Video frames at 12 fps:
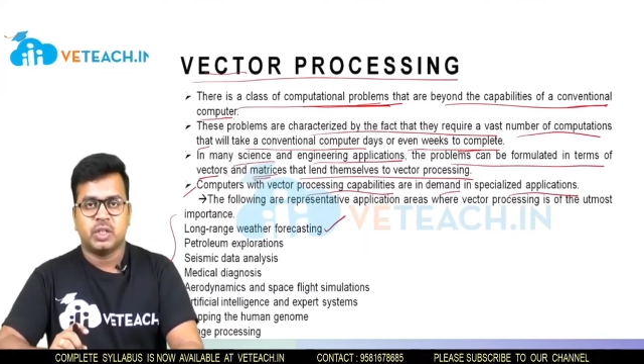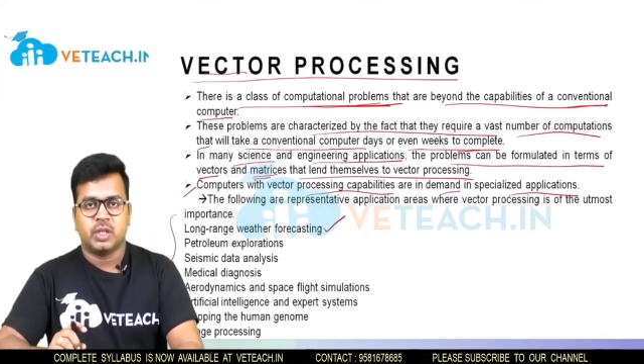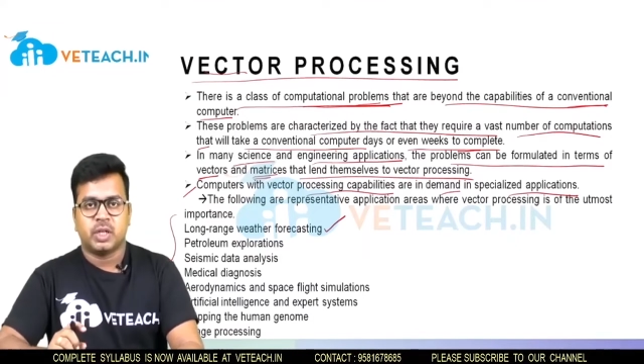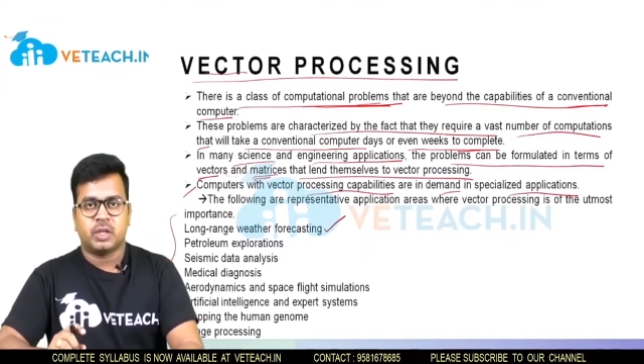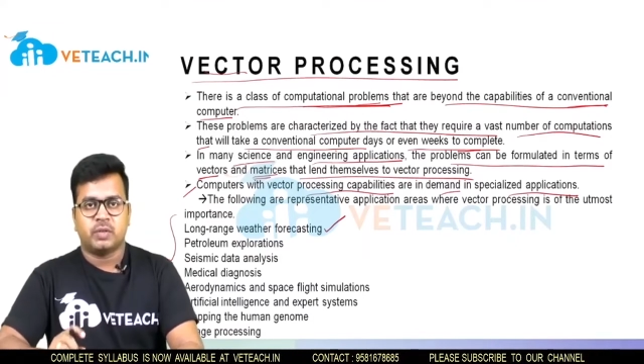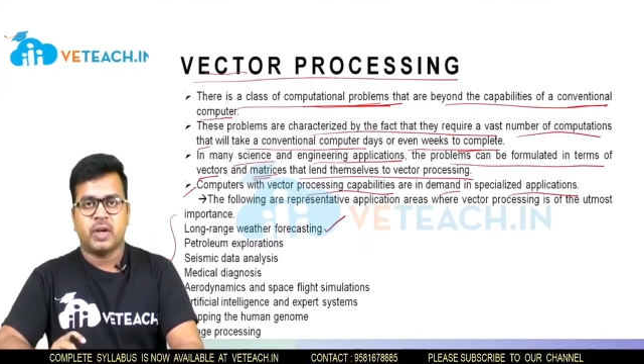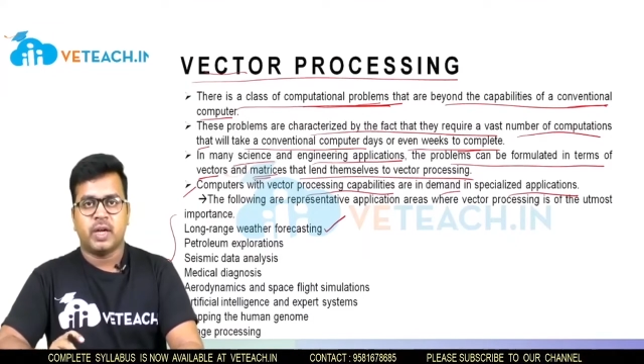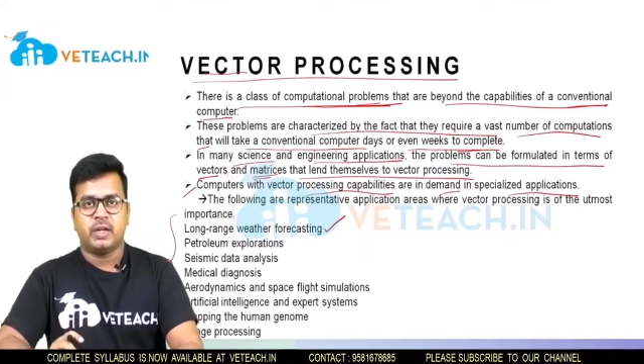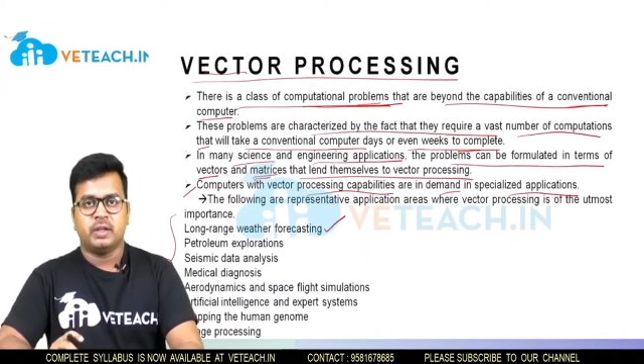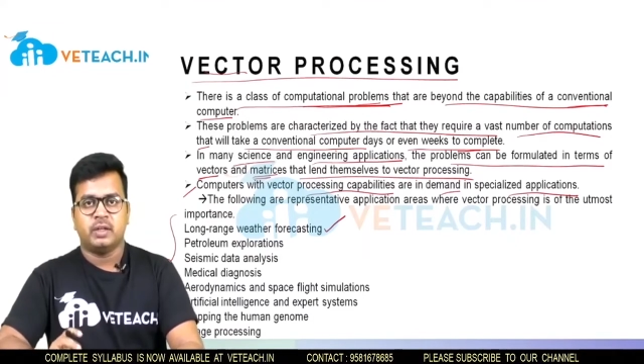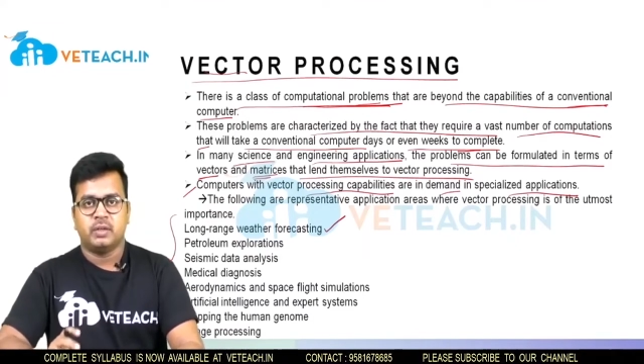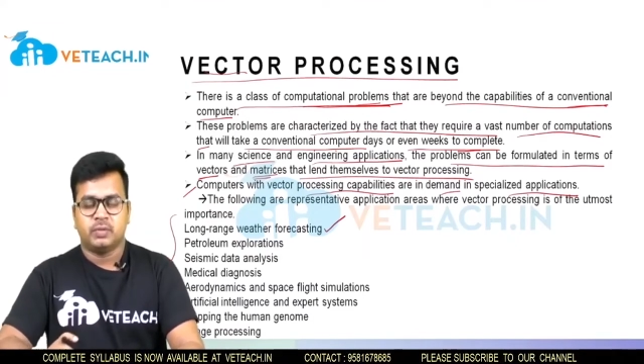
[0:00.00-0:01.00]

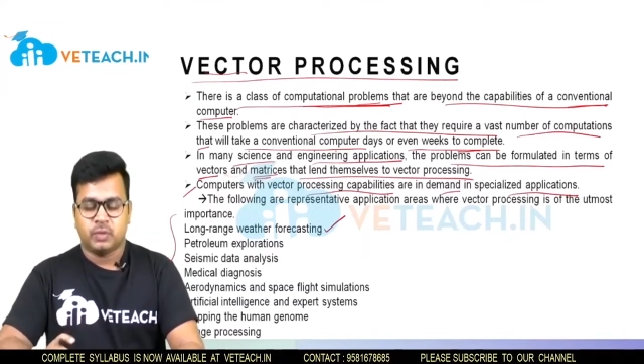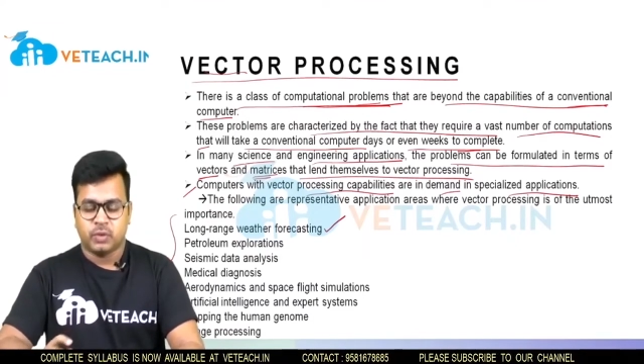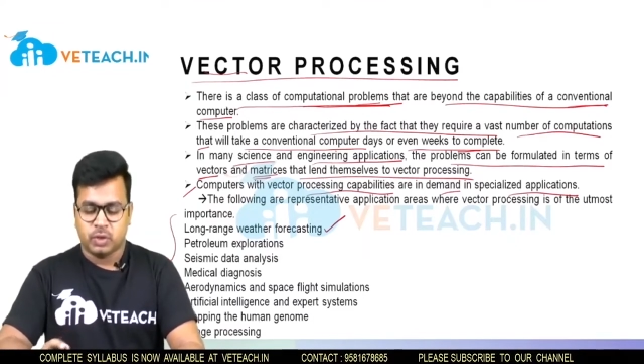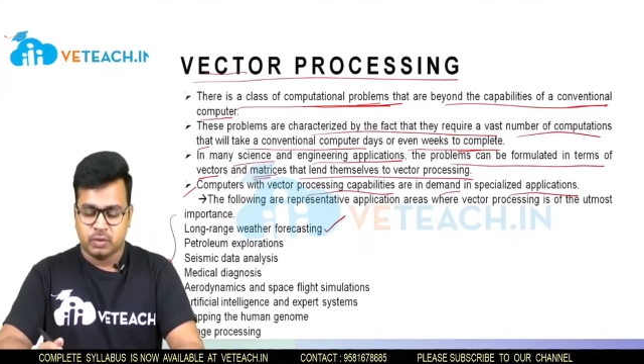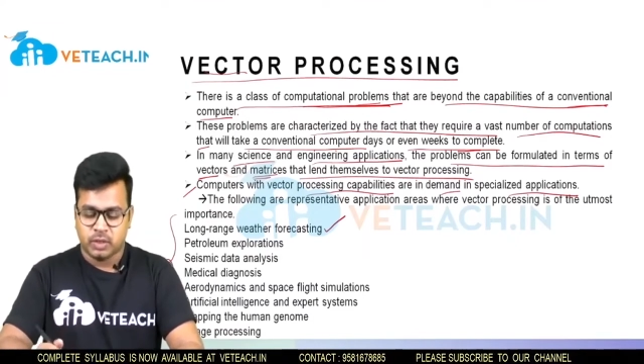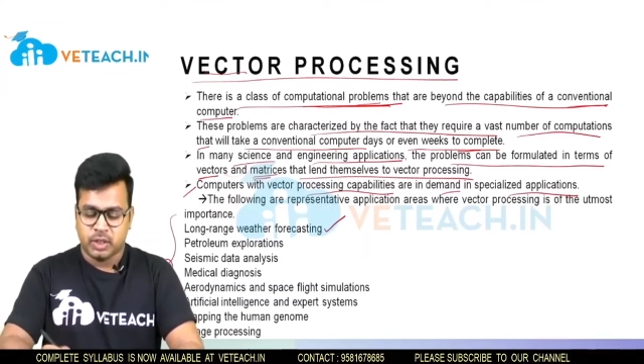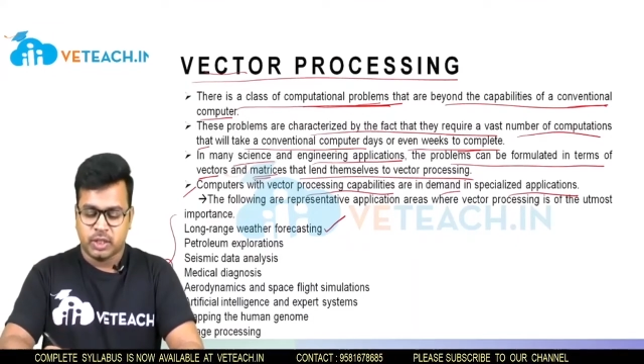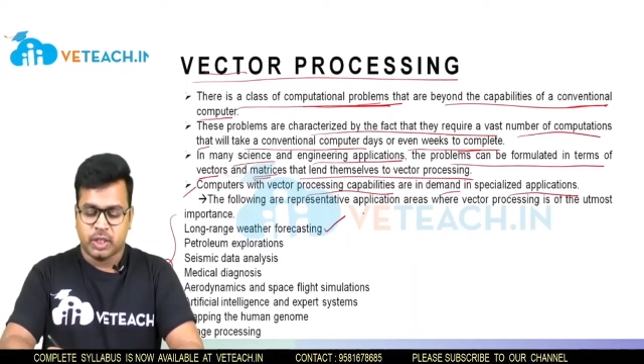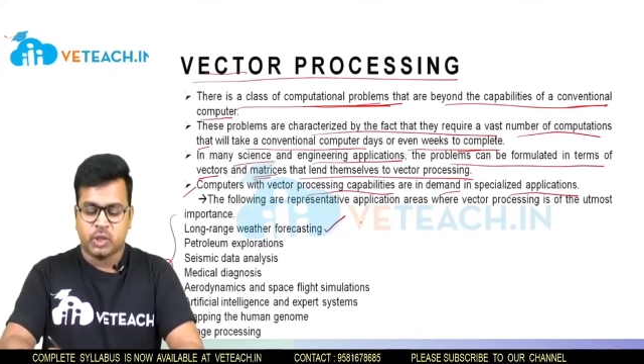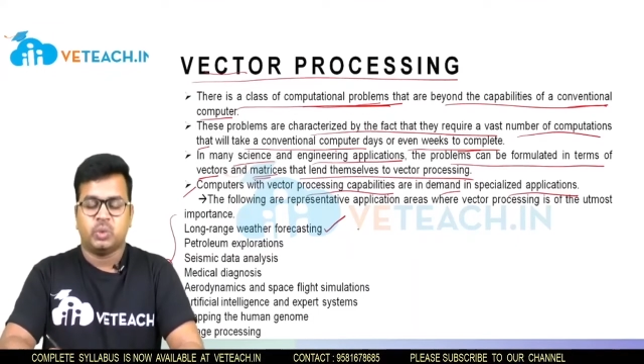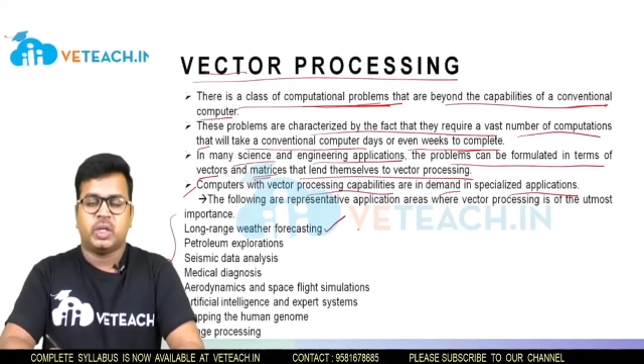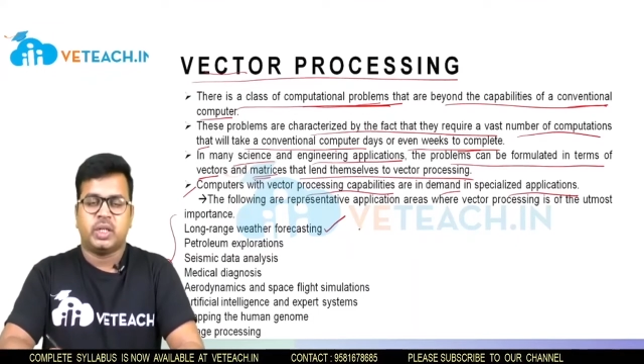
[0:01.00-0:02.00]
required for our
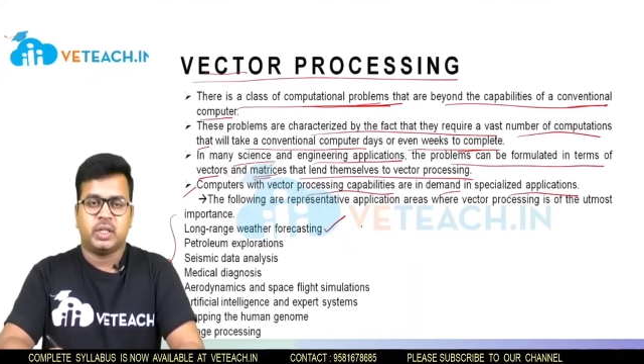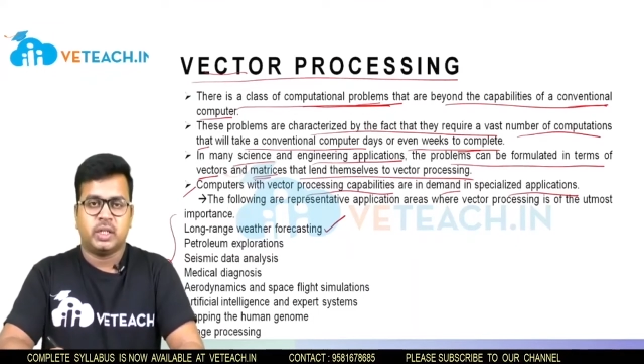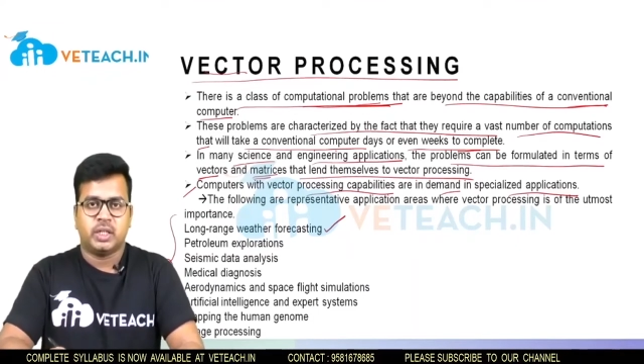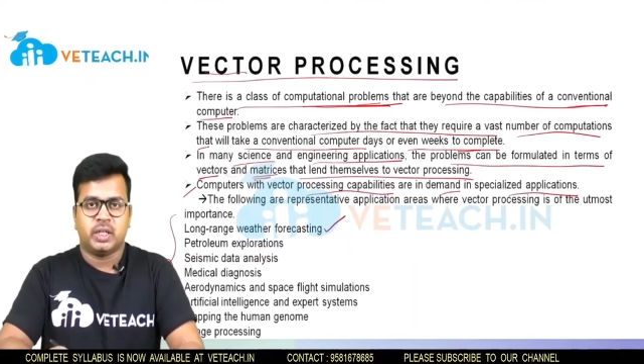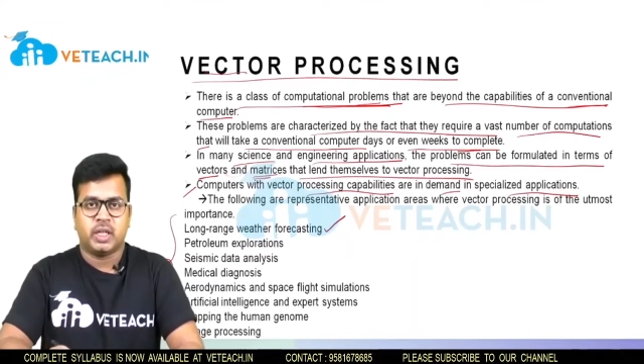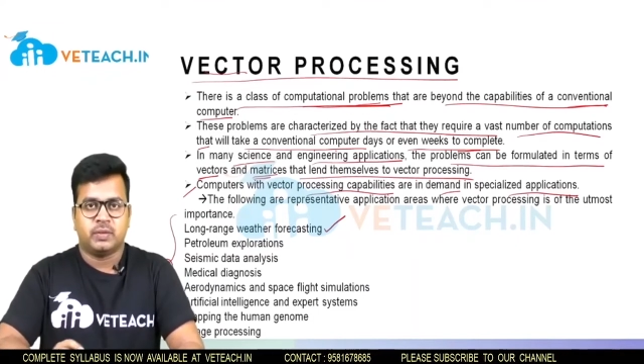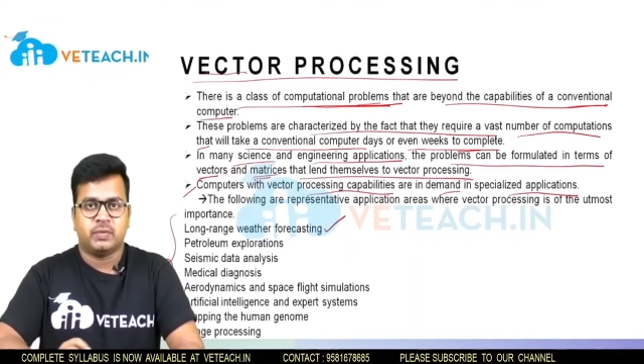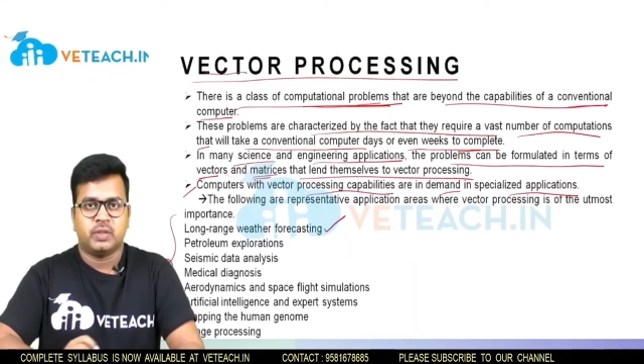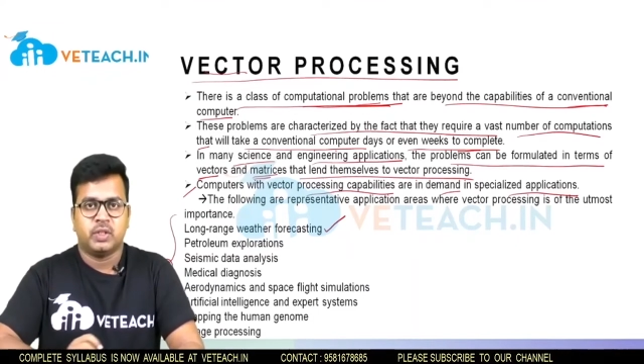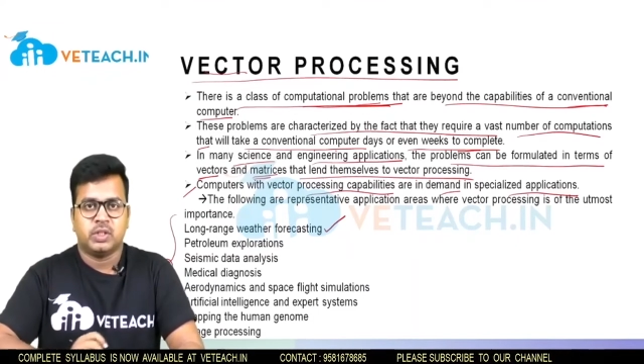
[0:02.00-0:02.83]
day-to-day life.